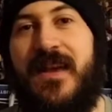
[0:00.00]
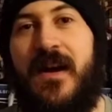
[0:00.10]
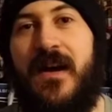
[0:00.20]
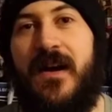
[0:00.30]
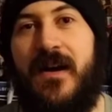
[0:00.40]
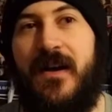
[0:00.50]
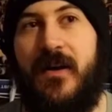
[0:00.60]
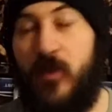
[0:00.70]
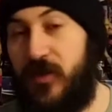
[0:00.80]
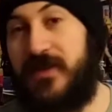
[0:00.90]
uh,
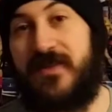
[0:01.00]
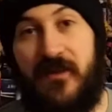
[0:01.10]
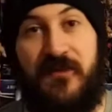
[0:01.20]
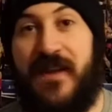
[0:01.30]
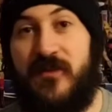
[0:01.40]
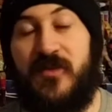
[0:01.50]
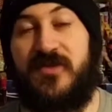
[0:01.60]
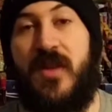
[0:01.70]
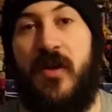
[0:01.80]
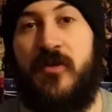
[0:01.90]
or this event was
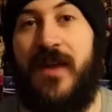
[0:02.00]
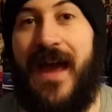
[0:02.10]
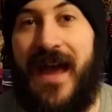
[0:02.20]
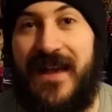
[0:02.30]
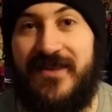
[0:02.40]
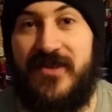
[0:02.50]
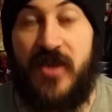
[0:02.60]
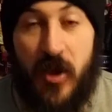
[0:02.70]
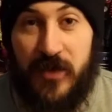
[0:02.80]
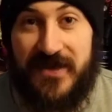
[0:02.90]
known as
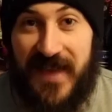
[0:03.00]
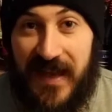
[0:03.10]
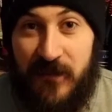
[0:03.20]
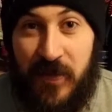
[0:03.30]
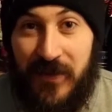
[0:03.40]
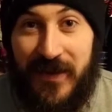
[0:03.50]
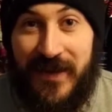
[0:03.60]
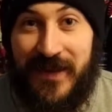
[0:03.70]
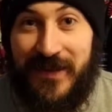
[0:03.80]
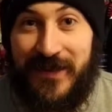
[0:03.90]
No Escape
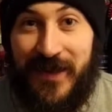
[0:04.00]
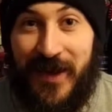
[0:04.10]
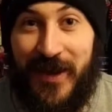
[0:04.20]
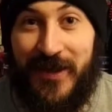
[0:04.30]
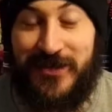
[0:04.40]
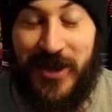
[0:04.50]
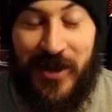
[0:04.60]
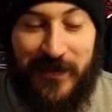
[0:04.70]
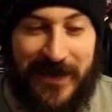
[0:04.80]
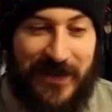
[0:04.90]
in uh,
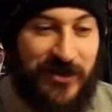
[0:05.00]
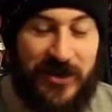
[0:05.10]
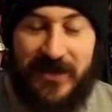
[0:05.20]
Germany, and